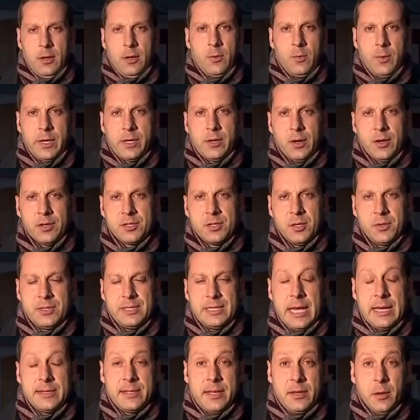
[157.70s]
Rick also
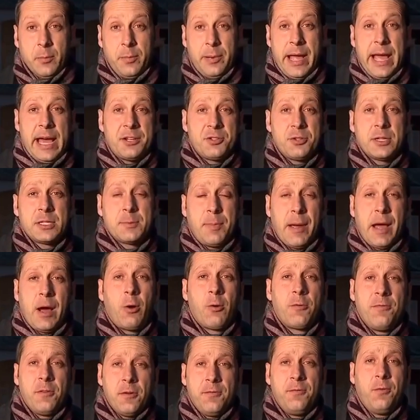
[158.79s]
says Kilpatrick's
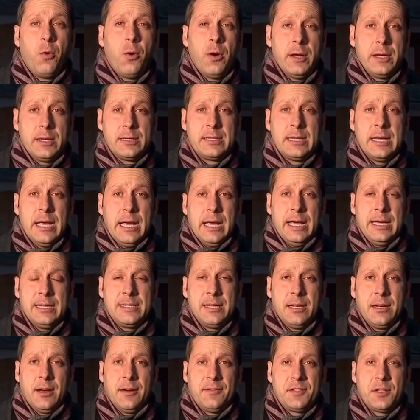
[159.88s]
powerful voice is
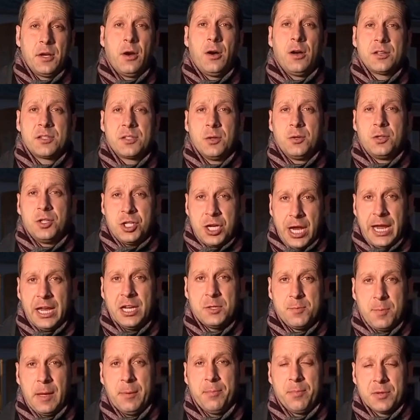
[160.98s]
enough to also
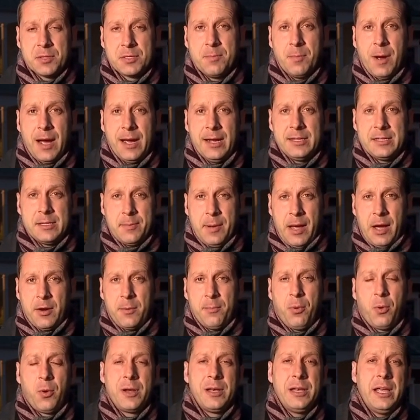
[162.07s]
change people's minds about
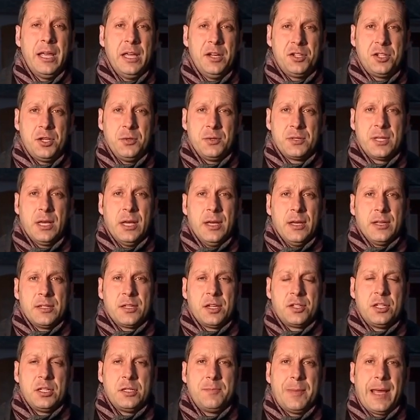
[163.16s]
important issues
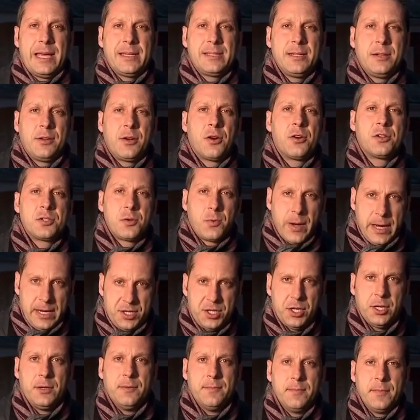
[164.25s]
such as mass
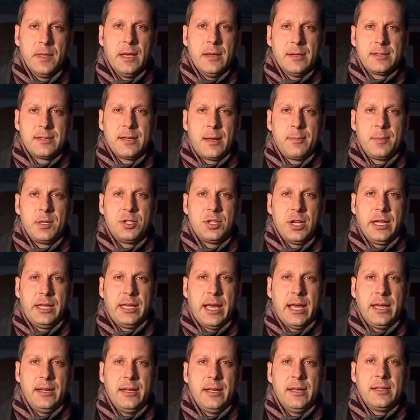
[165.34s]
incarceration. Simon
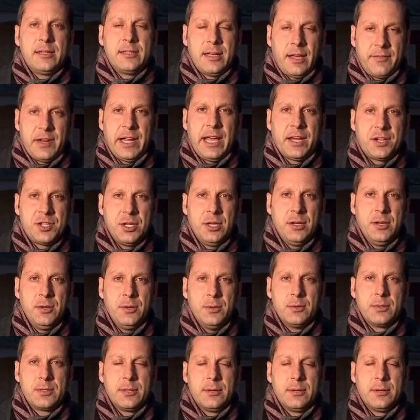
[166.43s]
Shaked, 7 Action News.